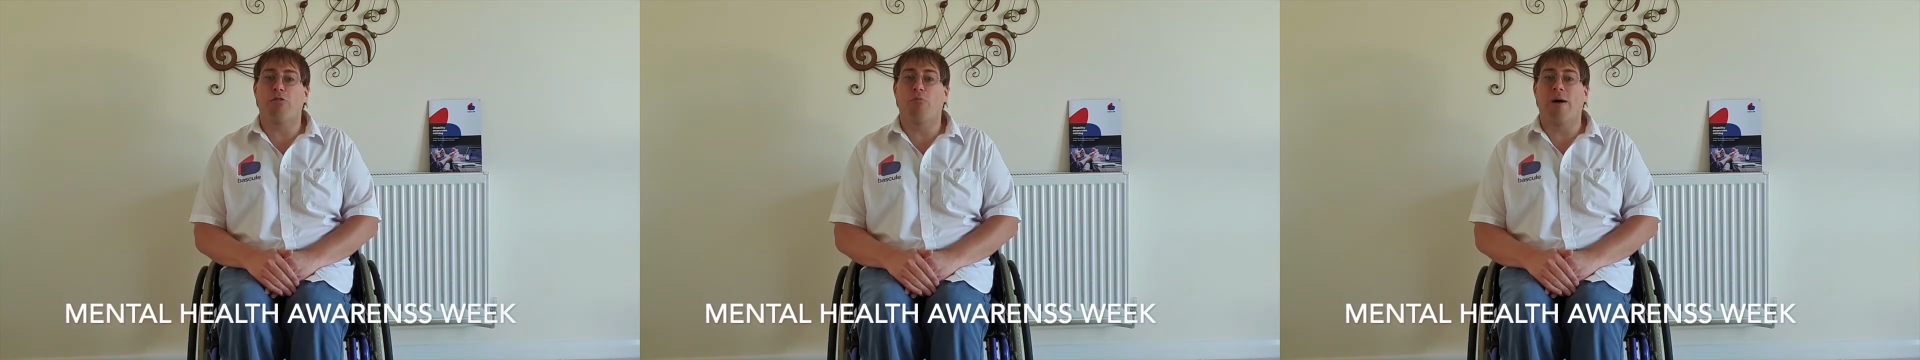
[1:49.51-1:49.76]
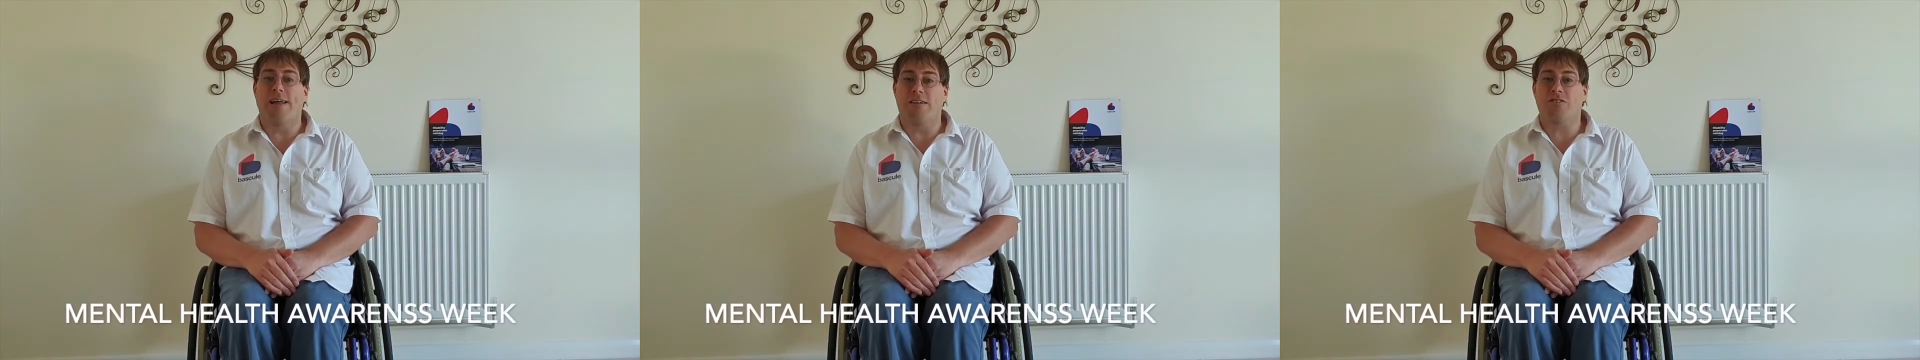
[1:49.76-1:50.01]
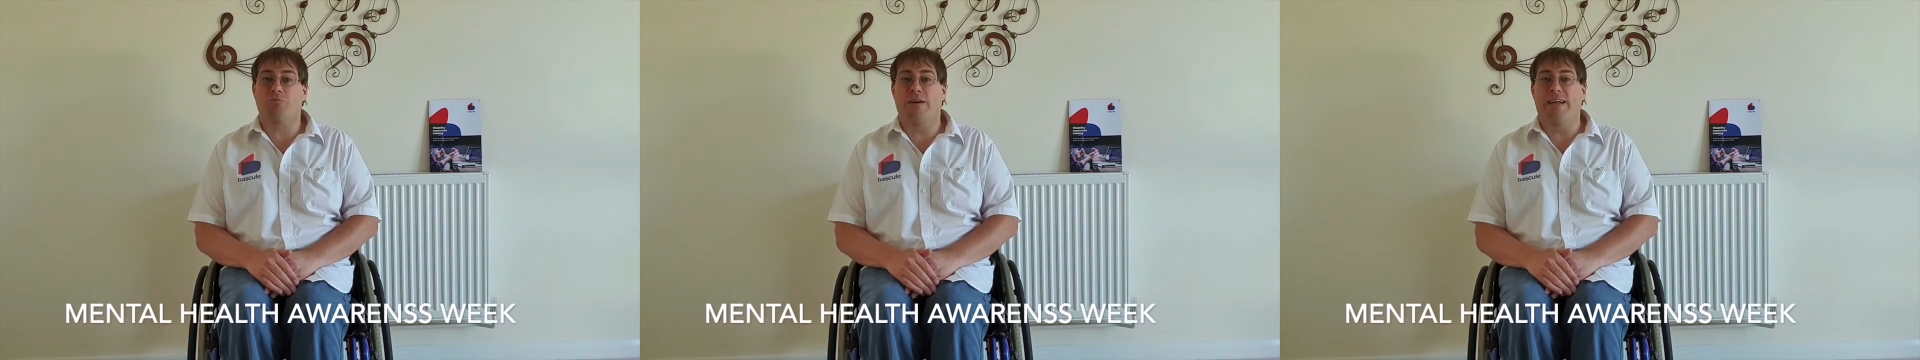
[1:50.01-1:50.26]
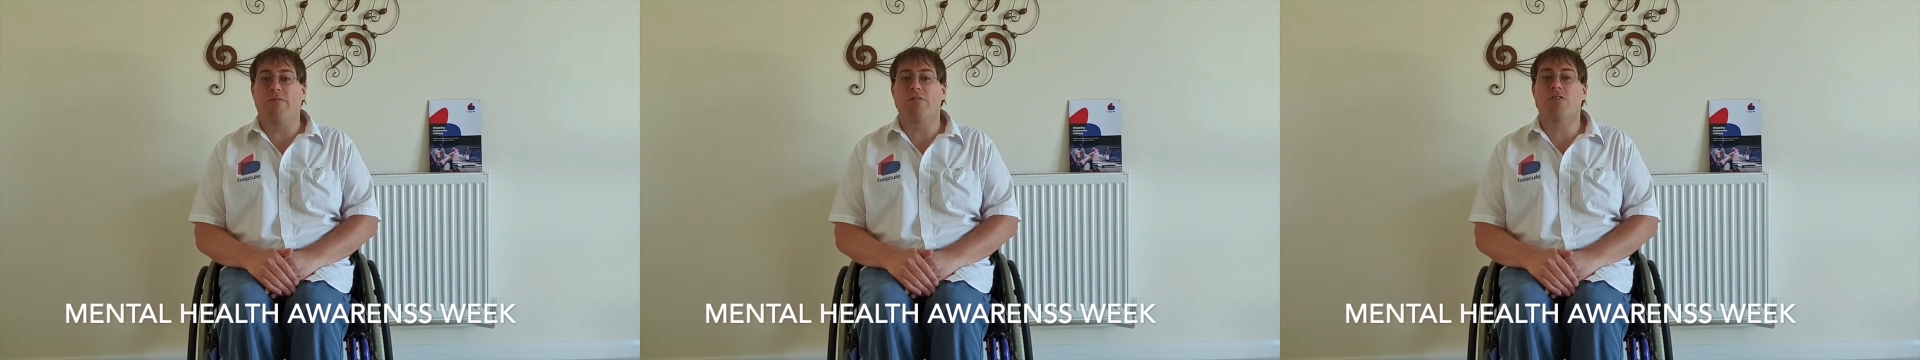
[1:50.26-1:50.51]
Awareness
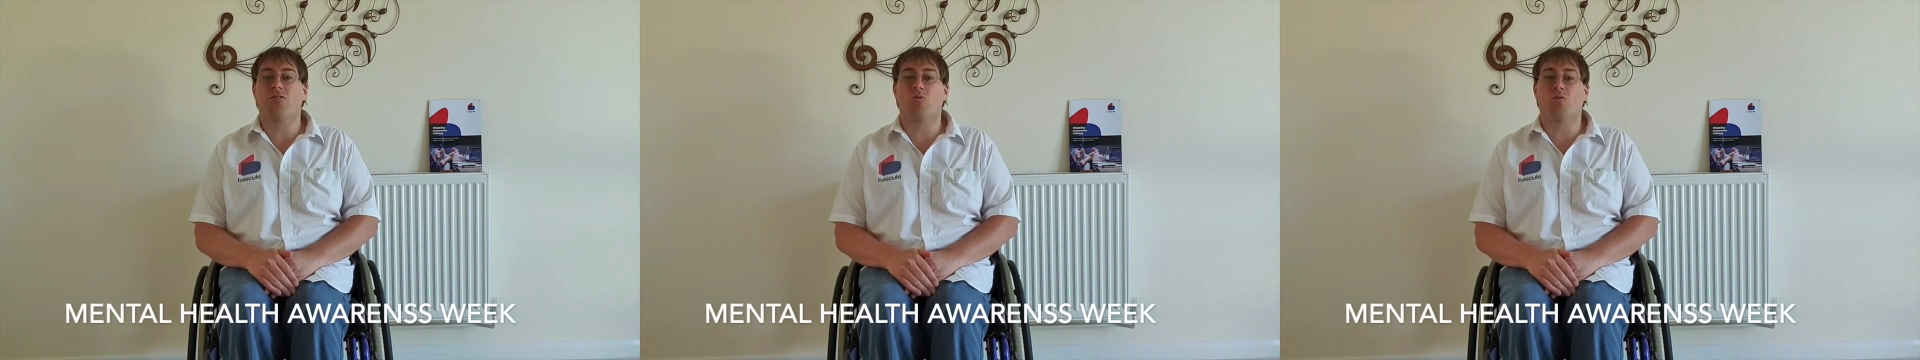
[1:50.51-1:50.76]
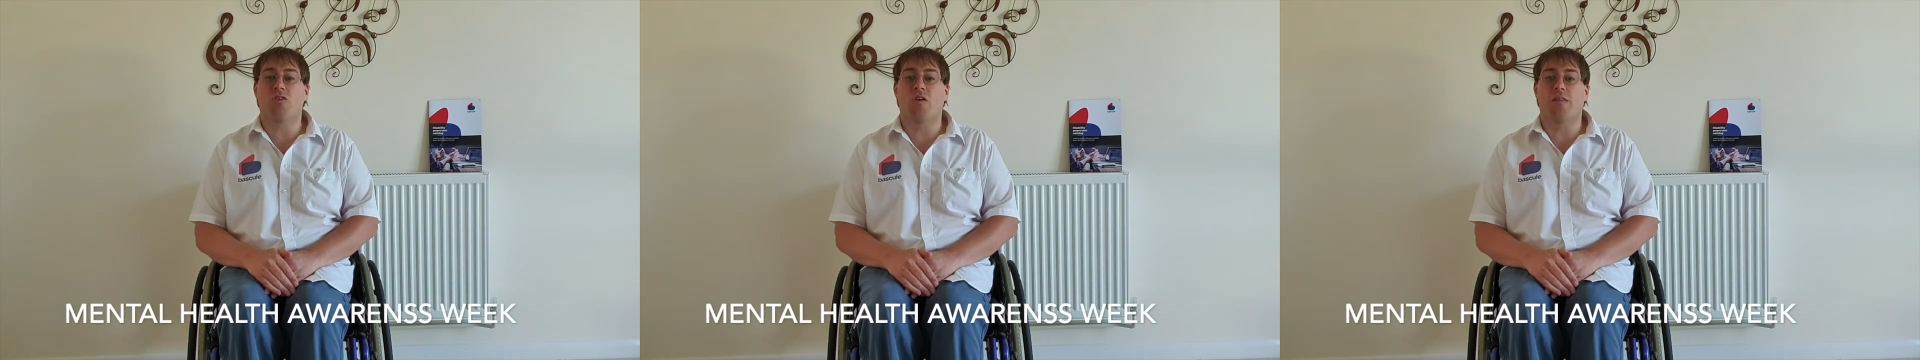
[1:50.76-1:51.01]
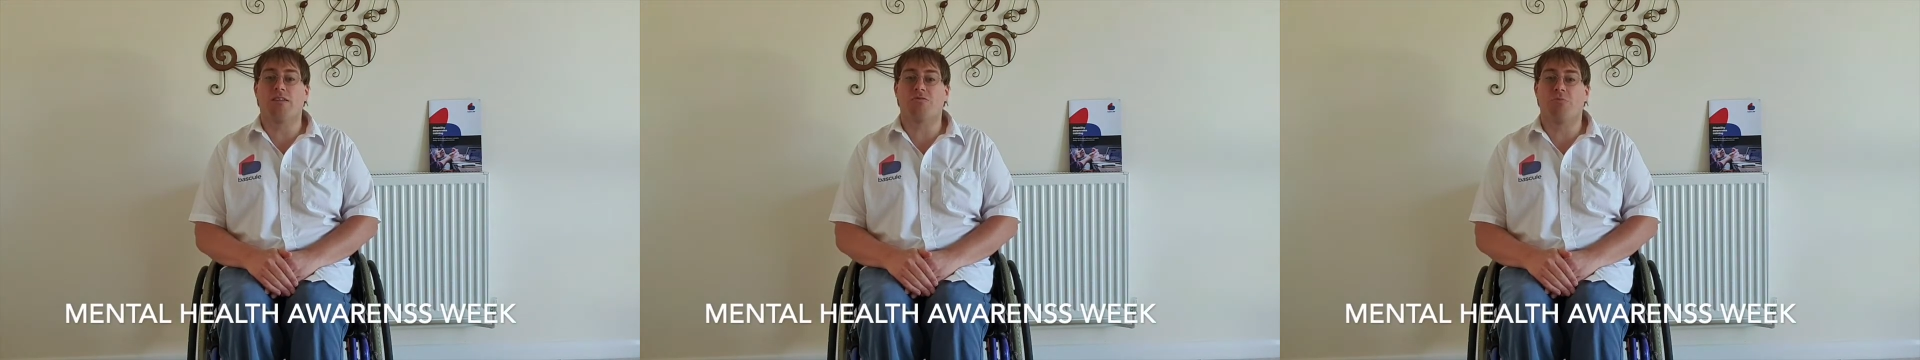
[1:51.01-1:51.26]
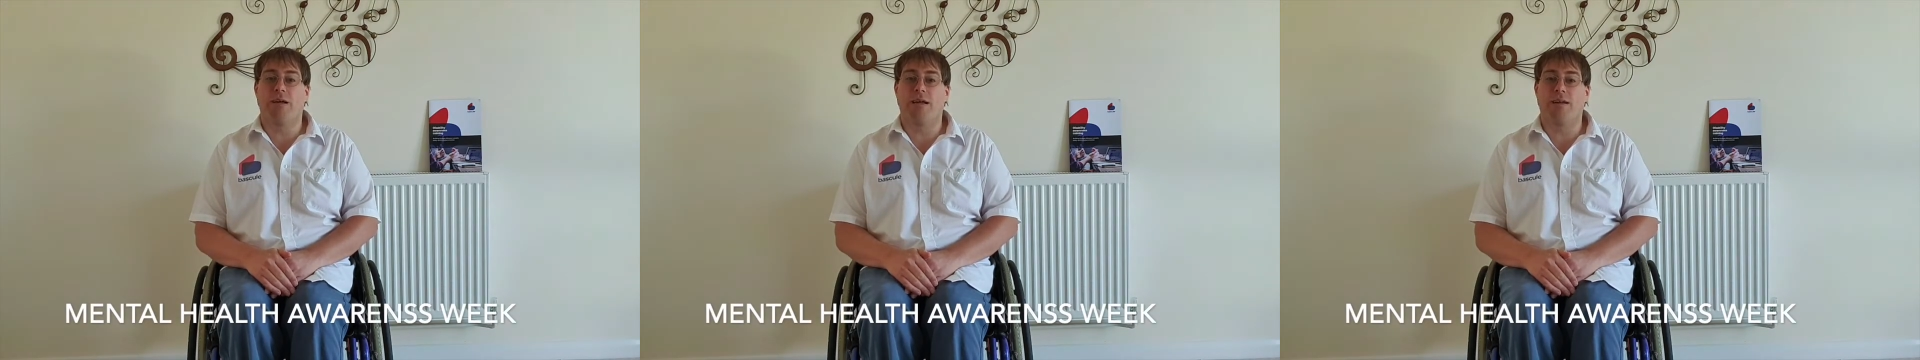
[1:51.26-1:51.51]
Week, which is also this
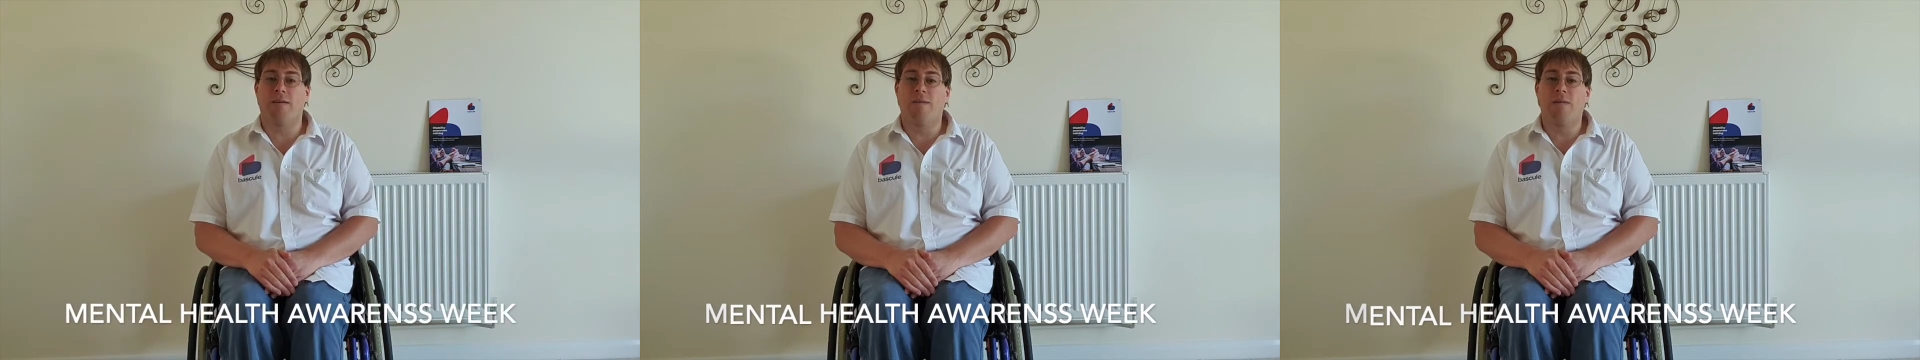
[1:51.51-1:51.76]
week.